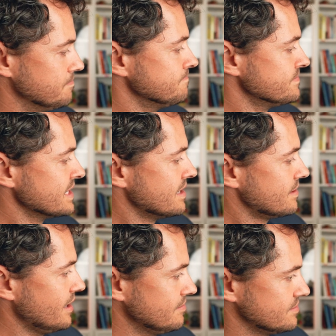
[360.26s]
and,
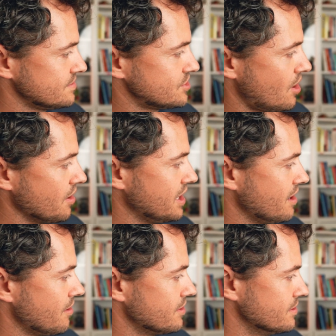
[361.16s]
and dog
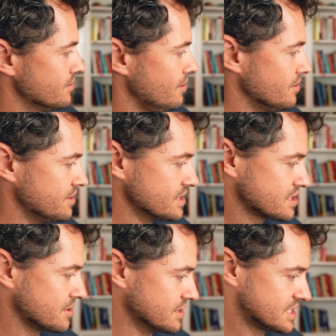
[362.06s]
eared and all this
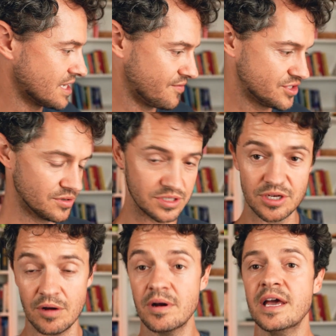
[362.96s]
good stuff, too.
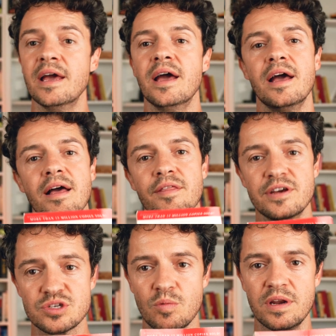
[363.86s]
So,
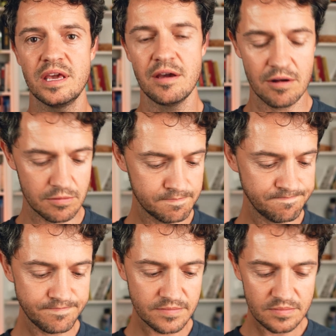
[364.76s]
this one here
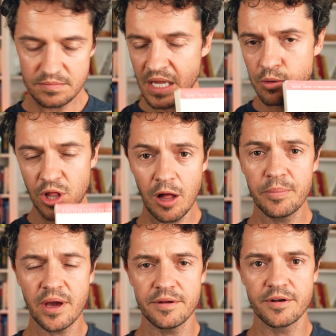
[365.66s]
will help
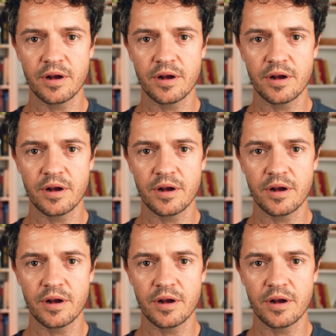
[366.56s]
you out in your